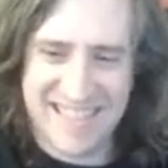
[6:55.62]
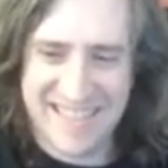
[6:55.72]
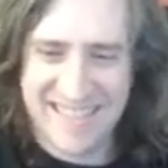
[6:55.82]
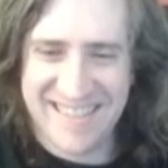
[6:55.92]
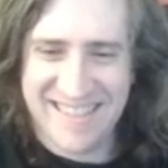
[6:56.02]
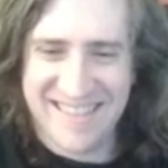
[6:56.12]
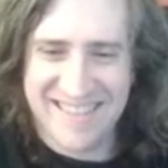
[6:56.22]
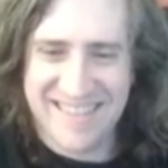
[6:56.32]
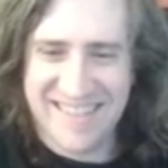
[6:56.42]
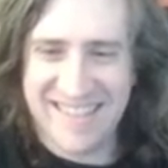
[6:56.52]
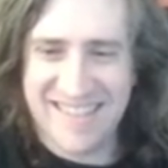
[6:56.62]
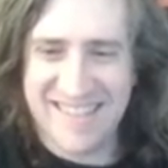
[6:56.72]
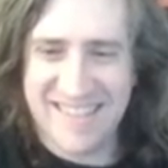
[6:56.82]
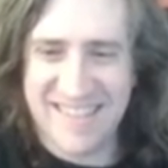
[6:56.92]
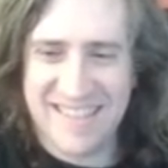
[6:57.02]

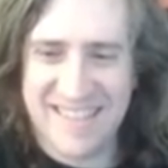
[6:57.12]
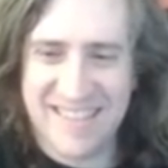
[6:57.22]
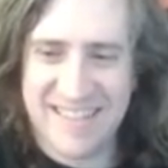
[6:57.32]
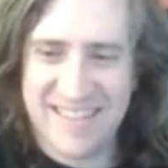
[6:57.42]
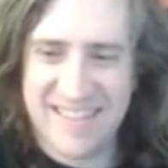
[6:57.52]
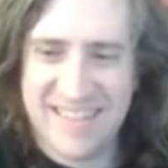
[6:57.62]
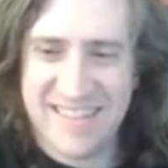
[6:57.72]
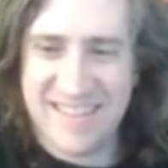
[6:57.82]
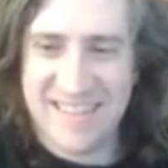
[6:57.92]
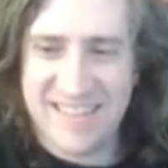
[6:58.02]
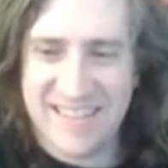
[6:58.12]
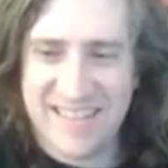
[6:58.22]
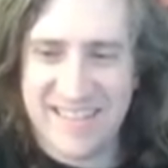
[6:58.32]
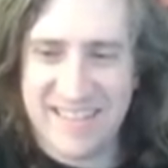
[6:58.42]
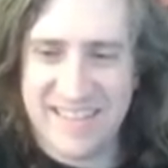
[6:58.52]

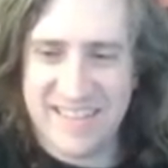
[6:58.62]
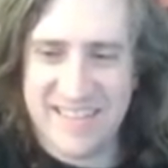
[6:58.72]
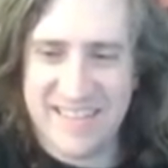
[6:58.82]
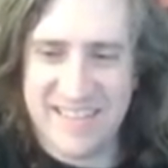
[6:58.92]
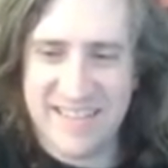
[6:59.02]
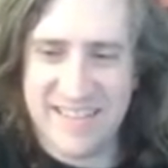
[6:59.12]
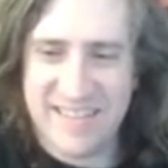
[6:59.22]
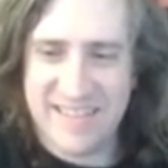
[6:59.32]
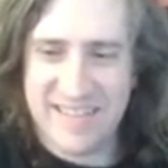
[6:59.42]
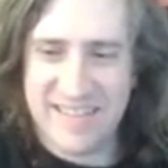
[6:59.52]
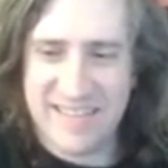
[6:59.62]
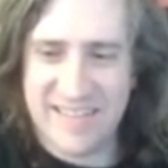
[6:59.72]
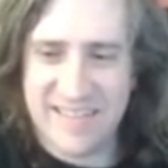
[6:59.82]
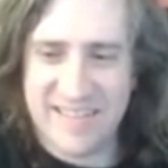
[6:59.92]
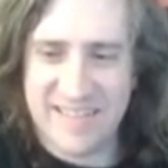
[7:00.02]

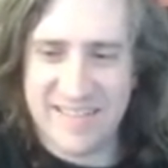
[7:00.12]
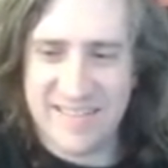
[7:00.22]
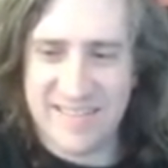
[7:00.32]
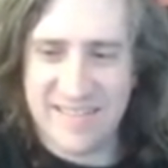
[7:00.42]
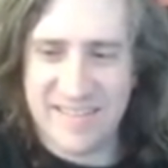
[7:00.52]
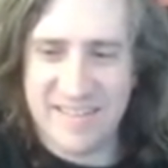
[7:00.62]
[no speech]